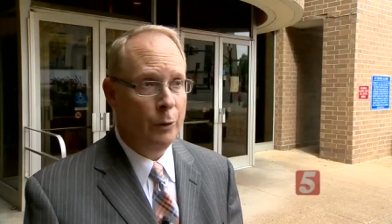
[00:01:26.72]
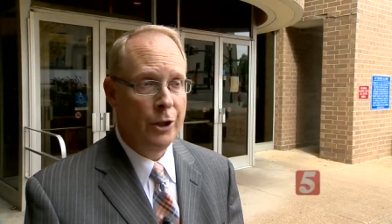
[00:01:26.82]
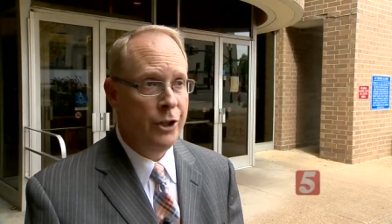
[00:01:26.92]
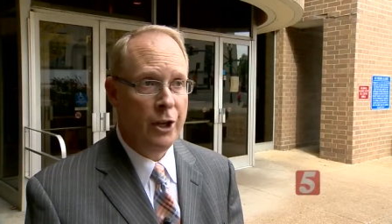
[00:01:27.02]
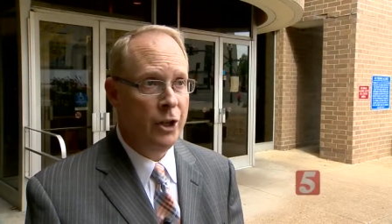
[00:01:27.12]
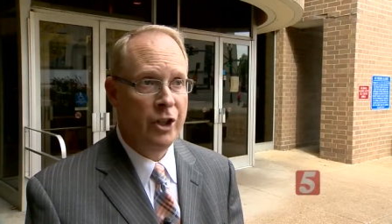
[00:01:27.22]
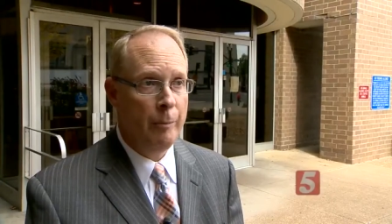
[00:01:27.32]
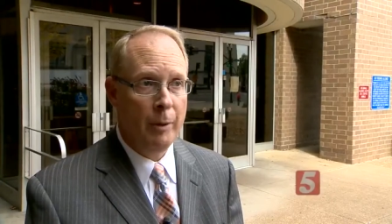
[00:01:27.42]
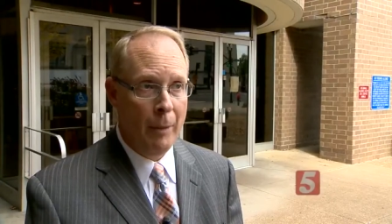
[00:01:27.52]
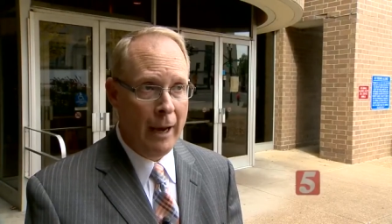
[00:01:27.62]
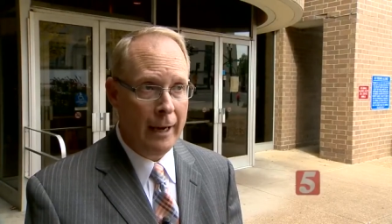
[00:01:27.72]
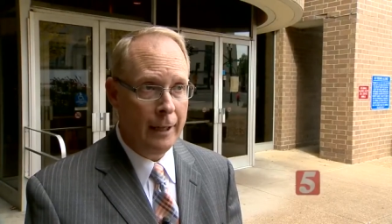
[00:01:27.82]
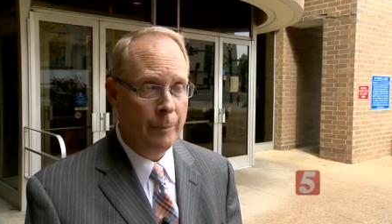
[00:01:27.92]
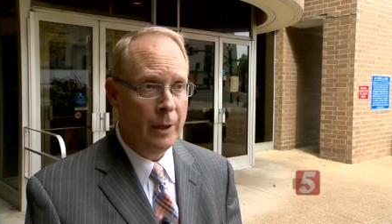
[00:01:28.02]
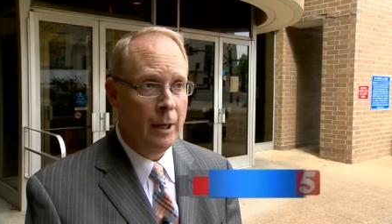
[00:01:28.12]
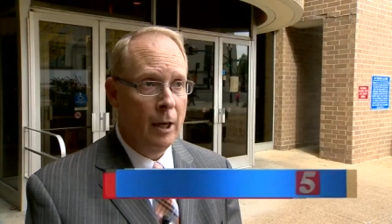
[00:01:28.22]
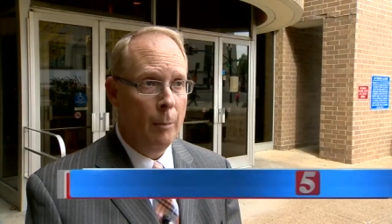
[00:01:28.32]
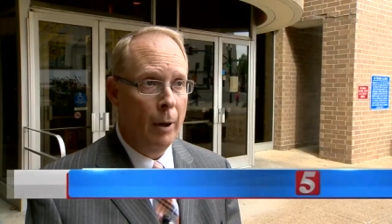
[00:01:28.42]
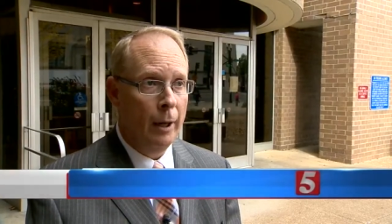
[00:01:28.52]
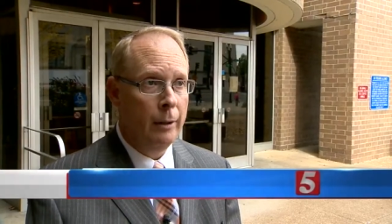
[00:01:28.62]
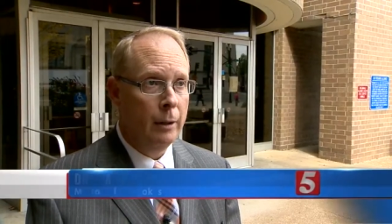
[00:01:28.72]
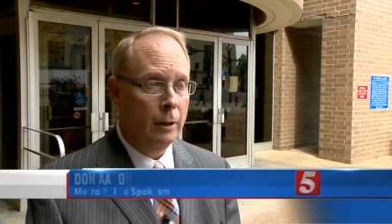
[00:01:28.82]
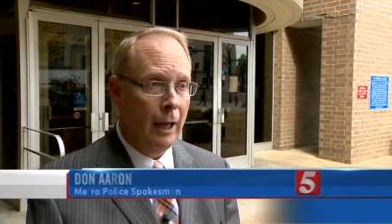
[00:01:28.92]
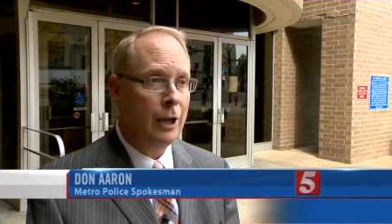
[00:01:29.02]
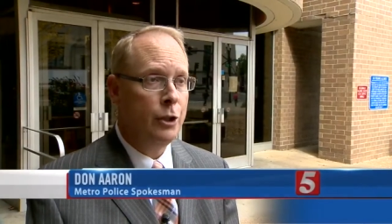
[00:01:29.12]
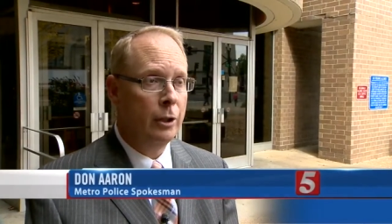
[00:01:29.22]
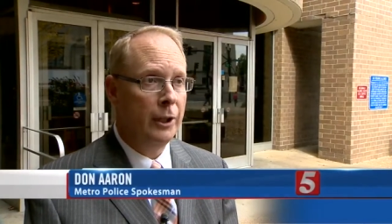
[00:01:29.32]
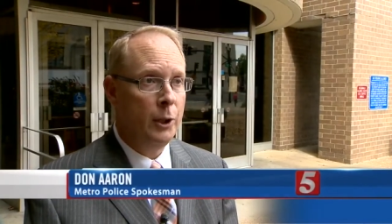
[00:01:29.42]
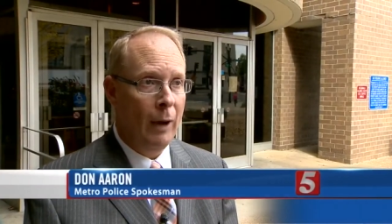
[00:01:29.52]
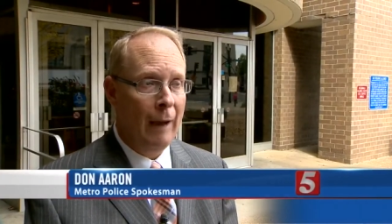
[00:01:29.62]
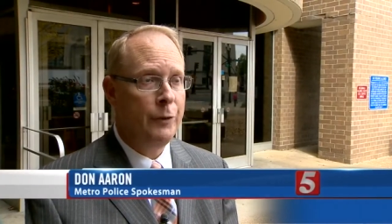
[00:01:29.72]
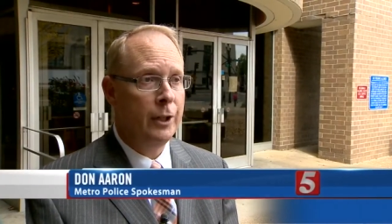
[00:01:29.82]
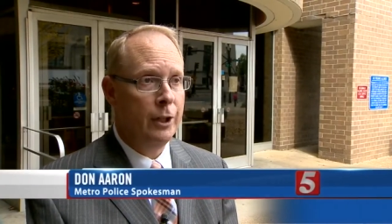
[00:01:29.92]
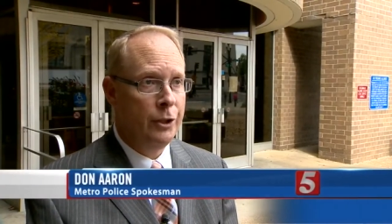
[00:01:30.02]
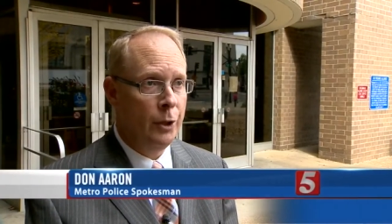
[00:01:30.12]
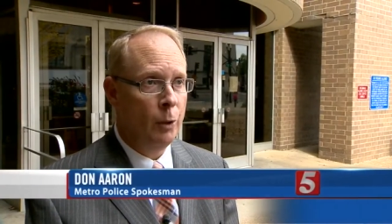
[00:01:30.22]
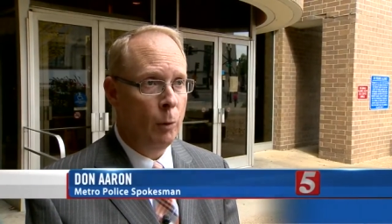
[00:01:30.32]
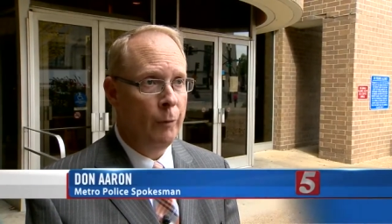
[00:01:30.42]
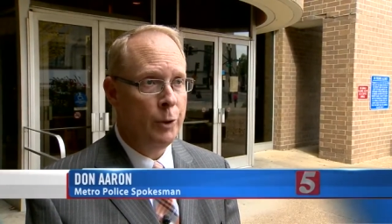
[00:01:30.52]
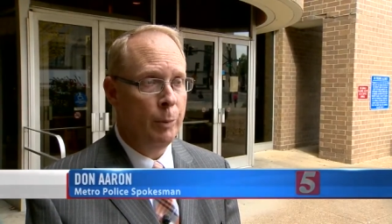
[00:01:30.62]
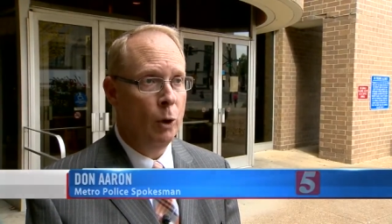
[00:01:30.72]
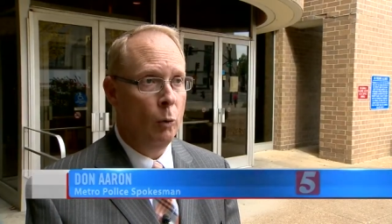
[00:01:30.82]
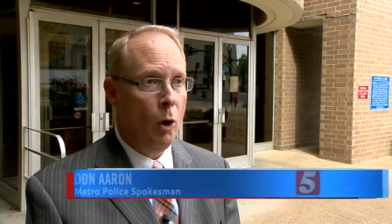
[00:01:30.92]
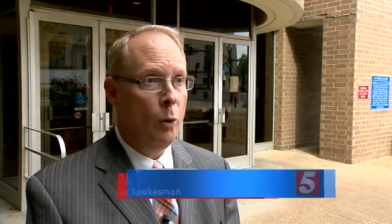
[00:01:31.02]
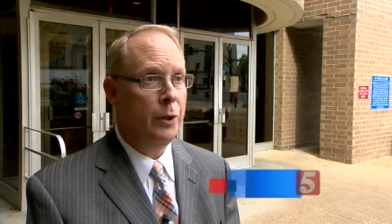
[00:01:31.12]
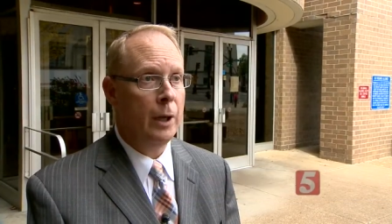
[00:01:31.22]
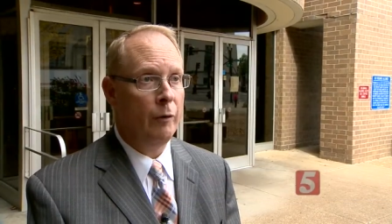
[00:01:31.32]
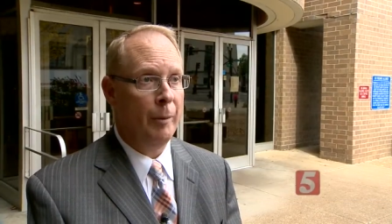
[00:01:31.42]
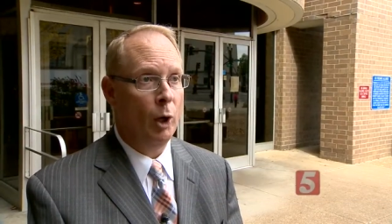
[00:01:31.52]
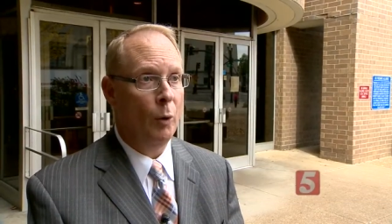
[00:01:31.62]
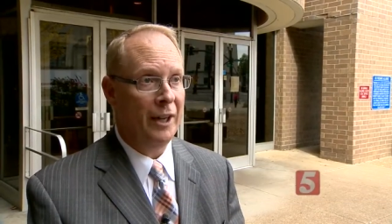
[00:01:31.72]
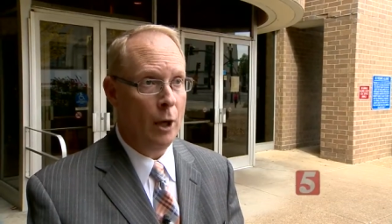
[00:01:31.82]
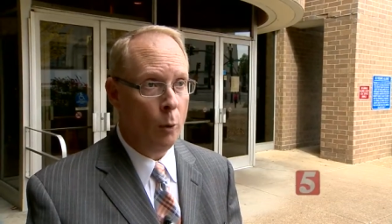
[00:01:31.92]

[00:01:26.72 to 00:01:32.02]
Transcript: decisions have been made, but logically, you have to consider Murfreesboro Road. The government already